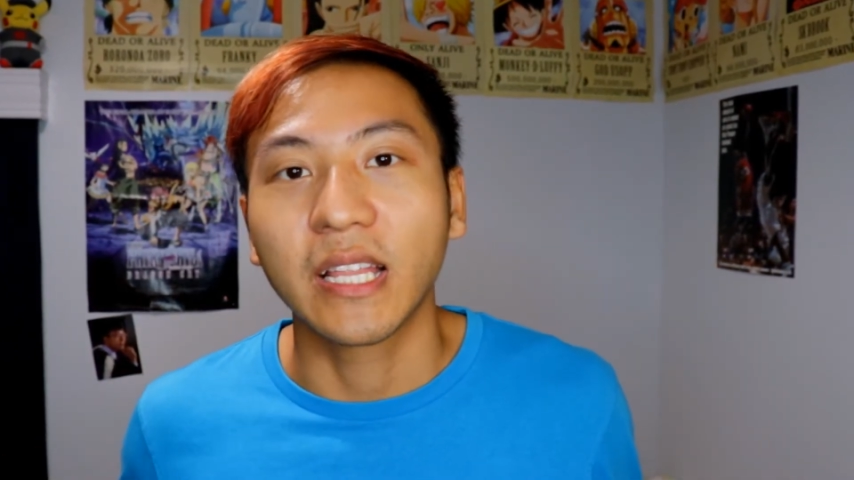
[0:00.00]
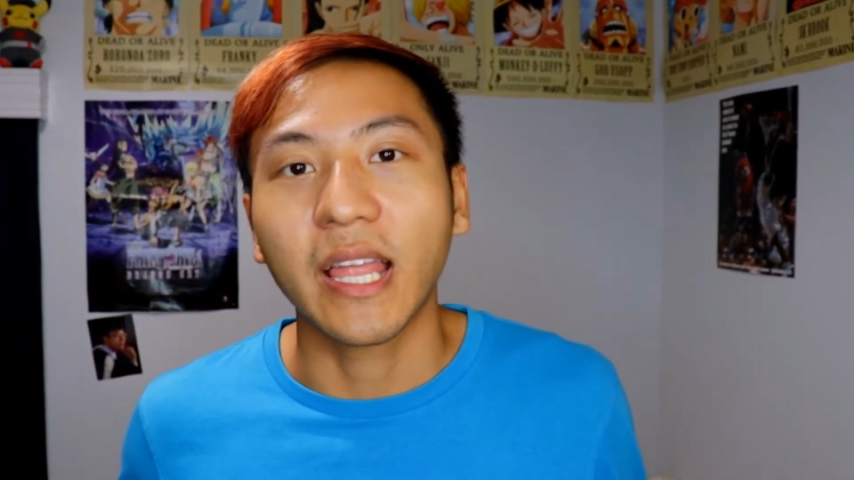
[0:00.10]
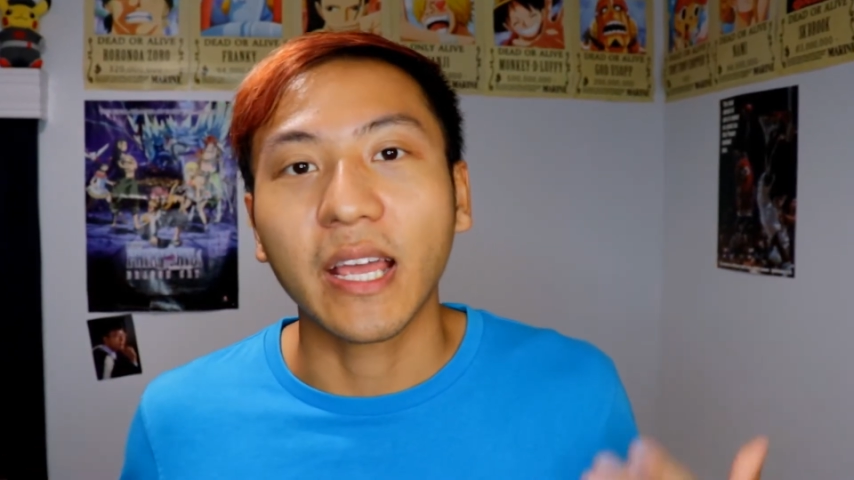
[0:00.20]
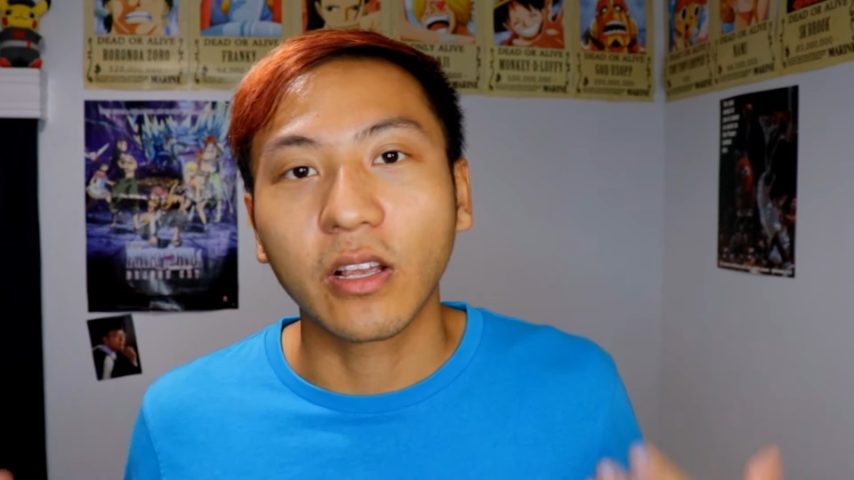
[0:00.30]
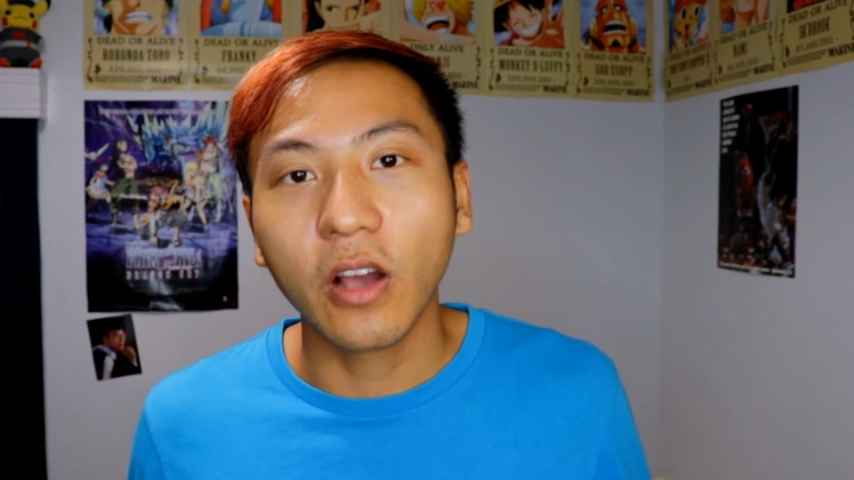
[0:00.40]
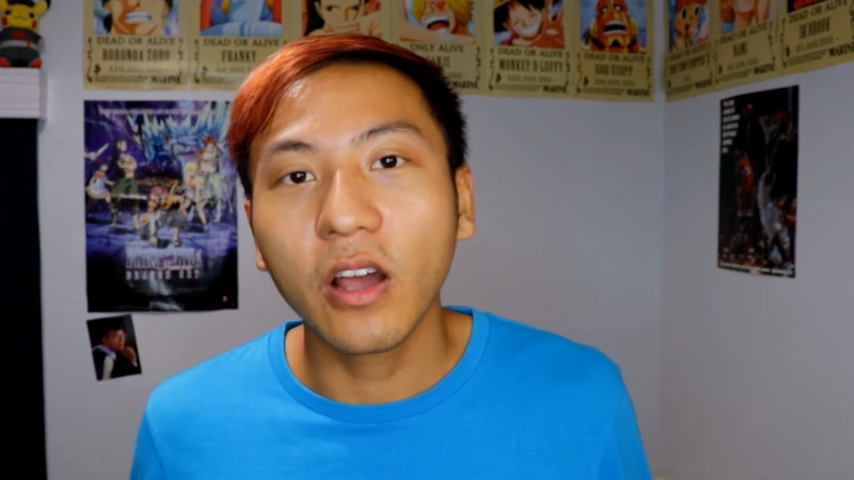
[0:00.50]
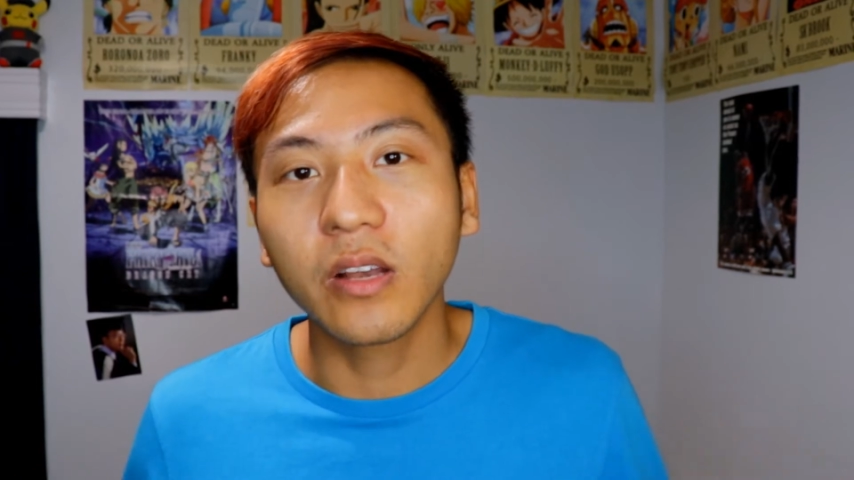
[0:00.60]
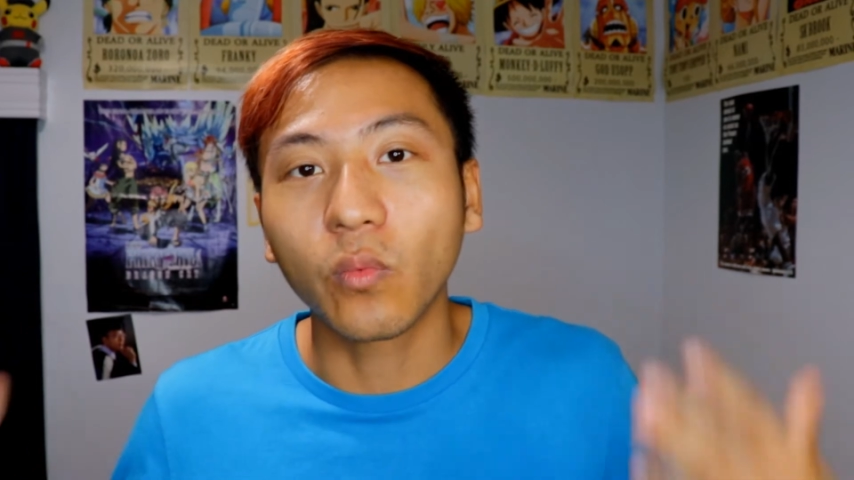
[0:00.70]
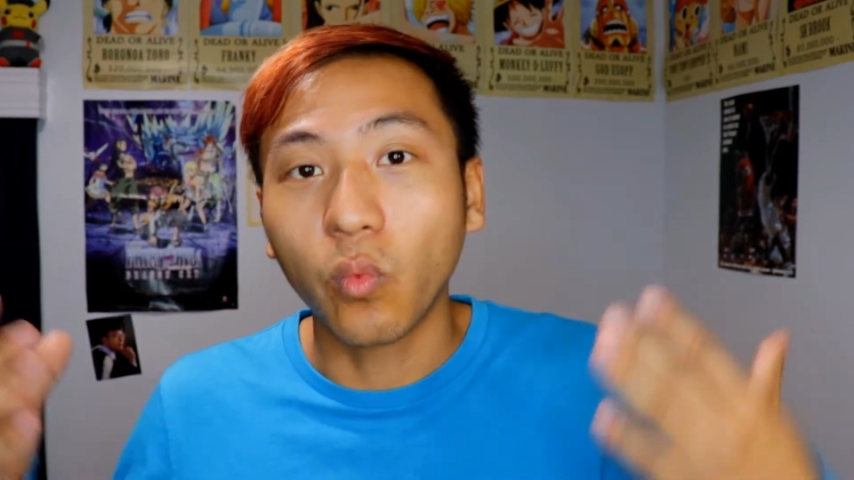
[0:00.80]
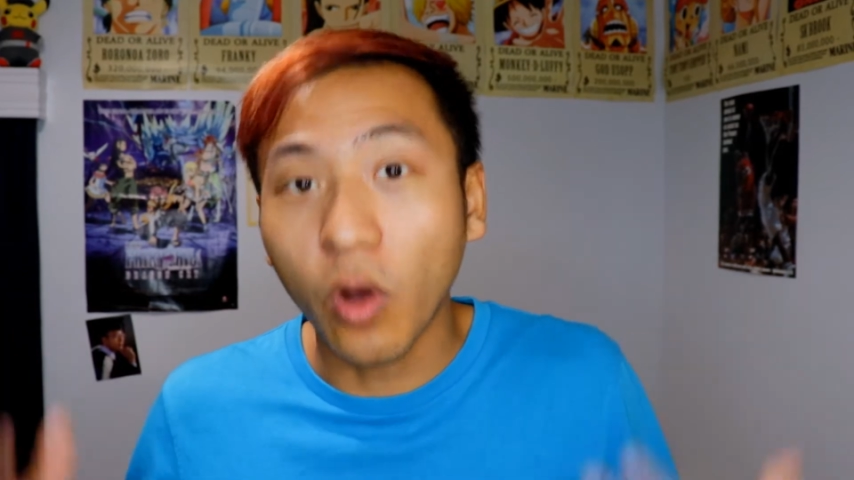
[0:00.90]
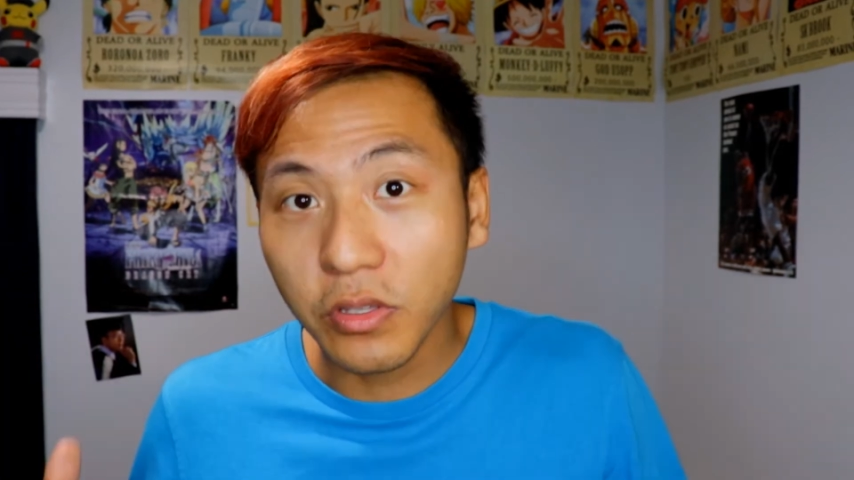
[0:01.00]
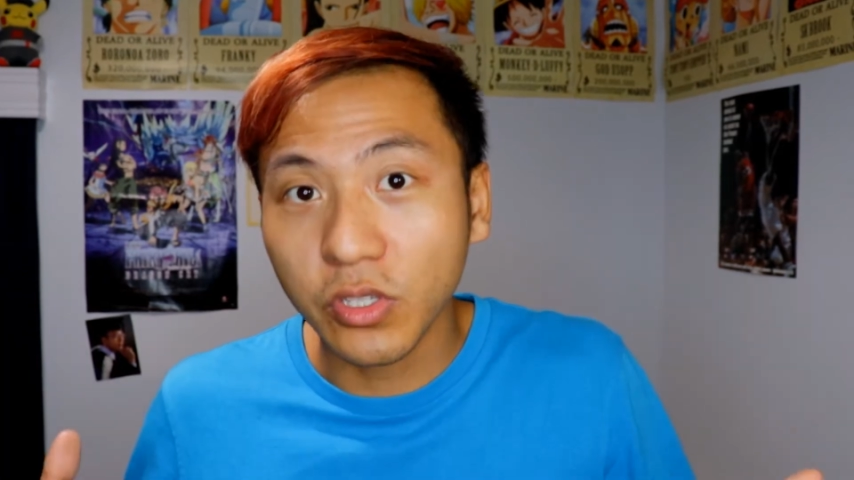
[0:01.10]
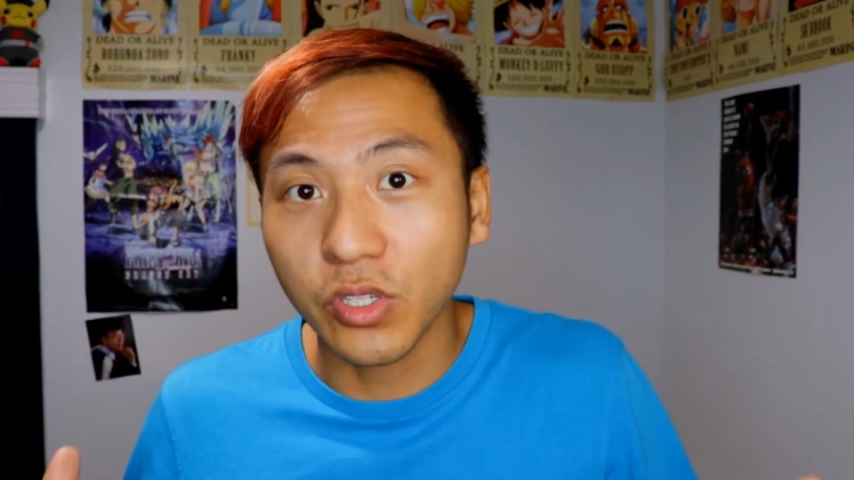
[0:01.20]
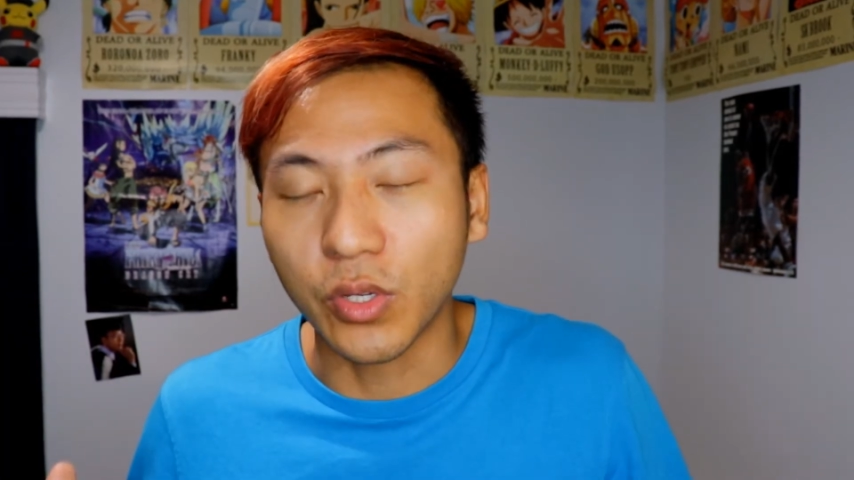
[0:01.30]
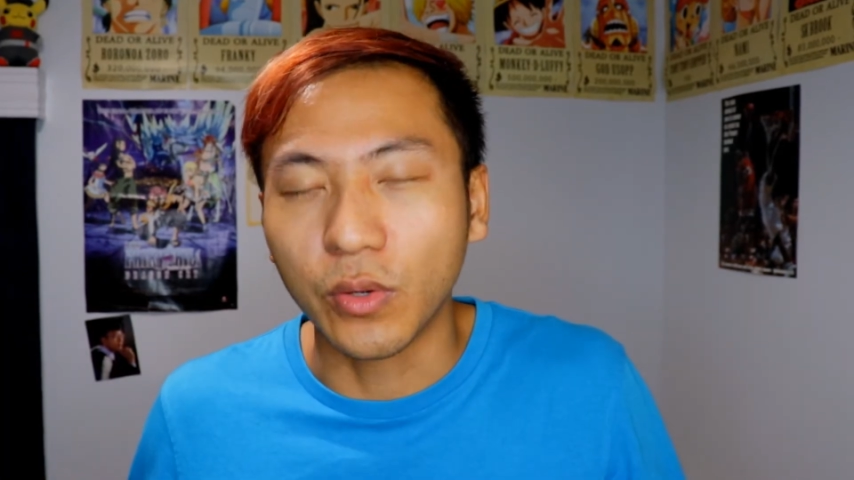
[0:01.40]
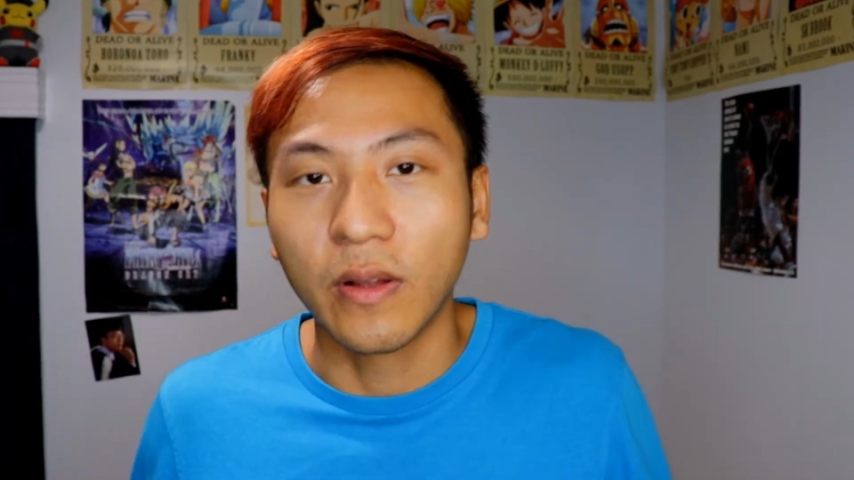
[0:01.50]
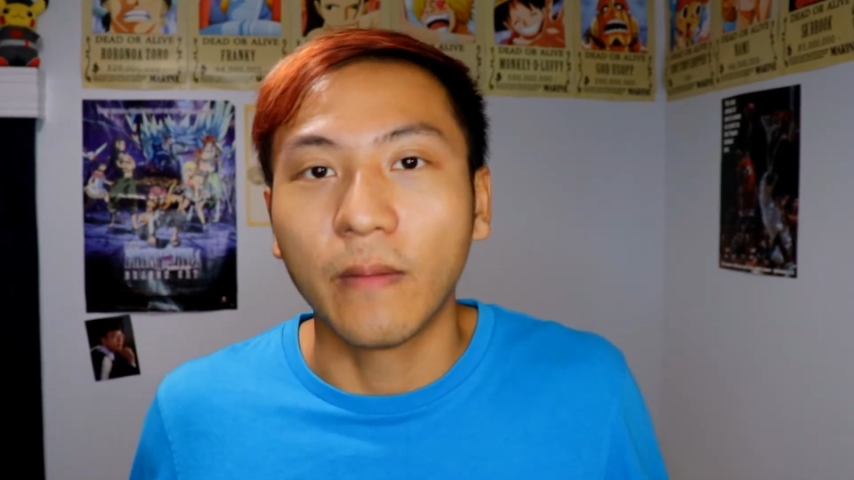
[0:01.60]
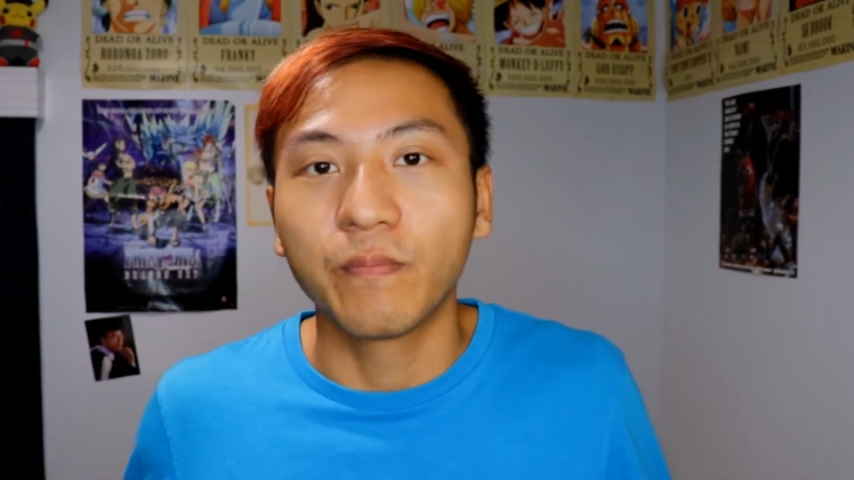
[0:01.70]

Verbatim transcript: that God wants you